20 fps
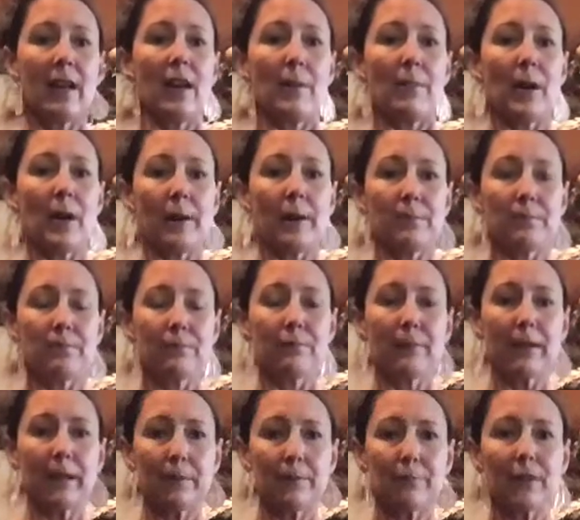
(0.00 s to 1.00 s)
By
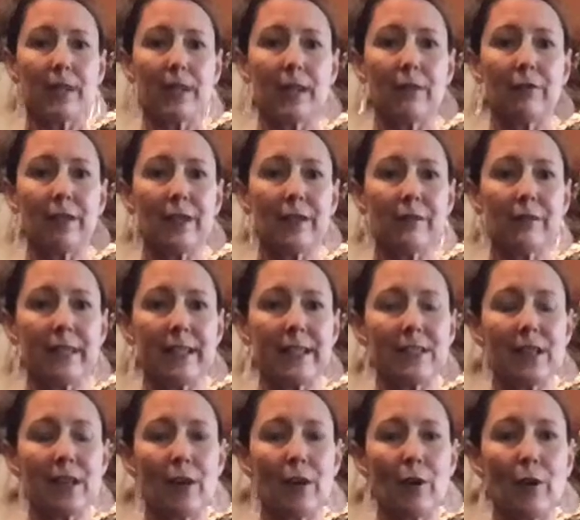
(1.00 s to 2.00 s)
bringing greenery
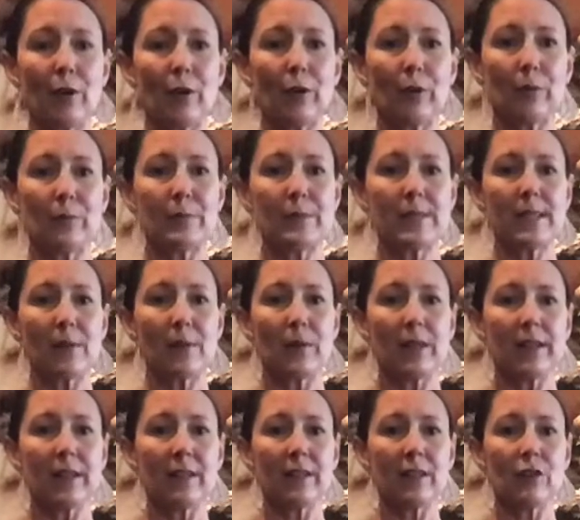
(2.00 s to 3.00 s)
into our homes, we
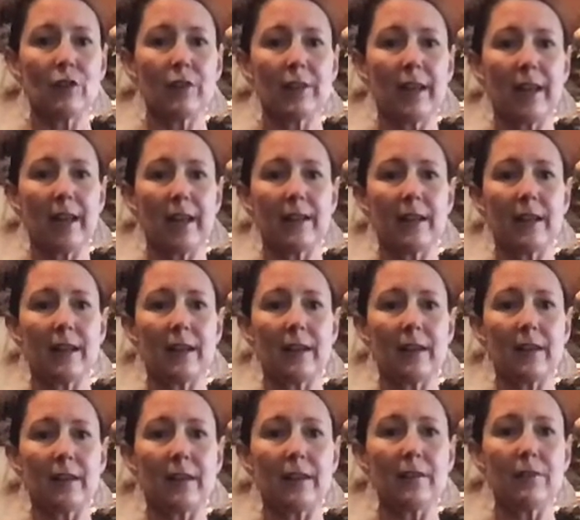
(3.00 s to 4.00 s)
can create
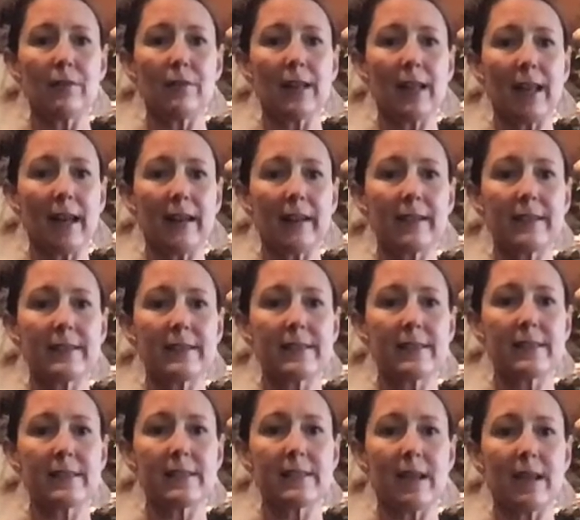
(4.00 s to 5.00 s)
a
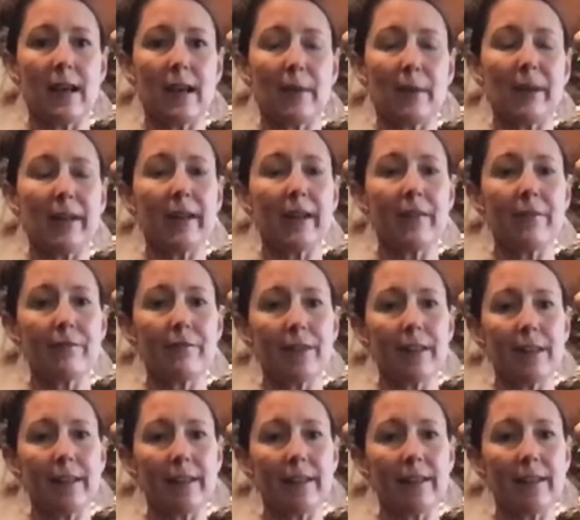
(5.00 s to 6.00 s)
relaxed and
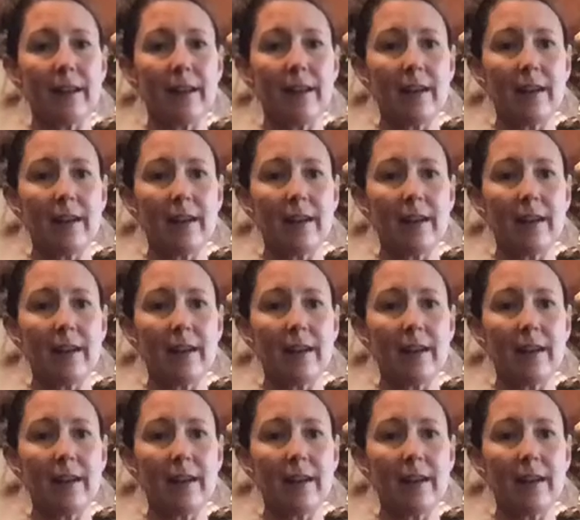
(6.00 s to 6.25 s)
comforting